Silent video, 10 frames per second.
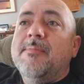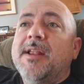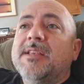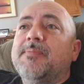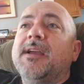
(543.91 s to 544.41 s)
But
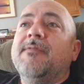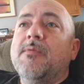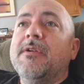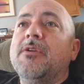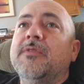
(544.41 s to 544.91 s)
if you
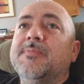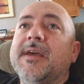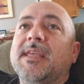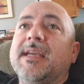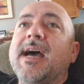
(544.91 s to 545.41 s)
want to know, it's
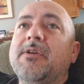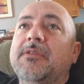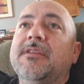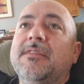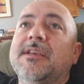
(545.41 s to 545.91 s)
by the guy
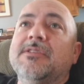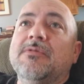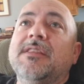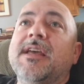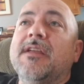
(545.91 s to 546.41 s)
who did this,
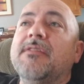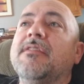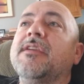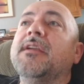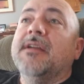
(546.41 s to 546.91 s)
who did that other
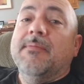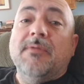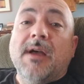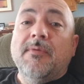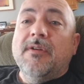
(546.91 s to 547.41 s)
thing.
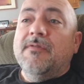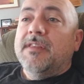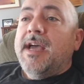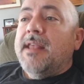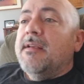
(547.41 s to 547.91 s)
I'm good for
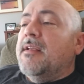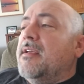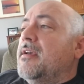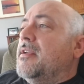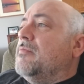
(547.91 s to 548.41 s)
that.
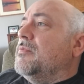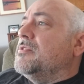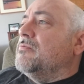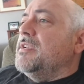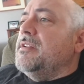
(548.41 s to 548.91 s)
It
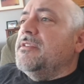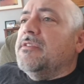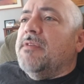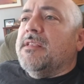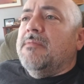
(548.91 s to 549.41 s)
was written and
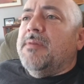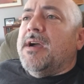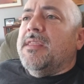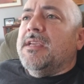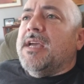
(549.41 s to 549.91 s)
directed
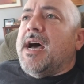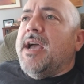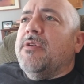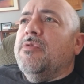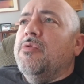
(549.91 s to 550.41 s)
by the
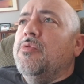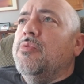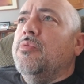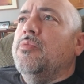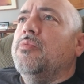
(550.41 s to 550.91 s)
guy
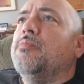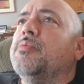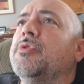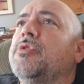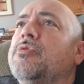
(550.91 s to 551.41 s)
who
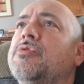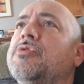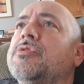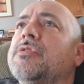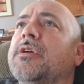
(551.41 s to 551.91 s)

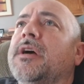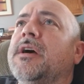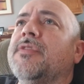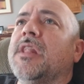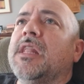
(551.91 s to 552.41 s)
produced
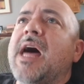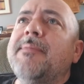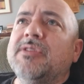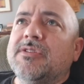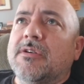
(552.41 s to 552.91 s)
The
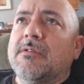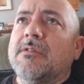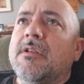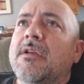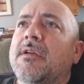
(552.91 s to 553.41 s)
Lobster,
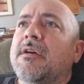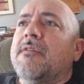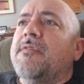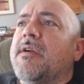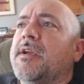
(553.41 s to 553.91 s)
a
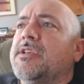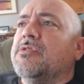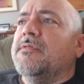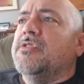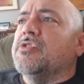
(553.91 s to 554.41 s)
very
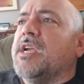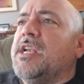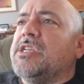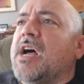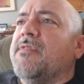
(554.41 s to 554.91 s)
sort of
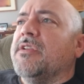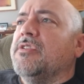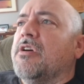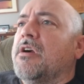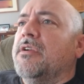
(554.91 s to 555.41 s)
strange
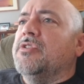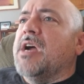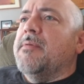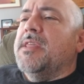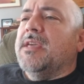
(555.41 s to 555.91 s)
avant-garde
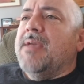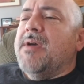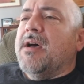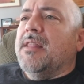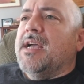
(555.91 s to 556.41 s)
drama that came
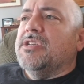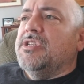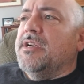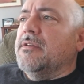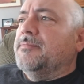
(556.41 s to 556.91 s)
out last
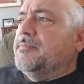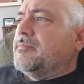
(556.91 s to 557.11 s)
year.